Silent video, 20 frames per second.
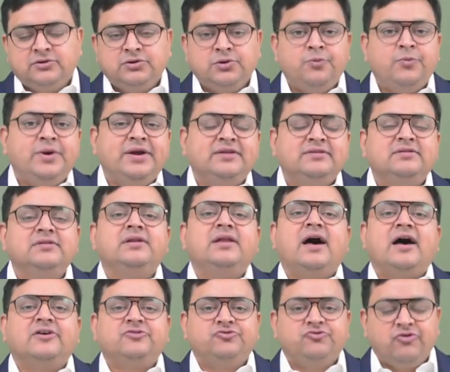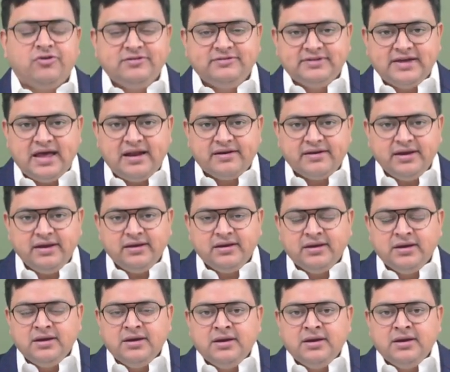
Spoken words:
So what is last drawn salary?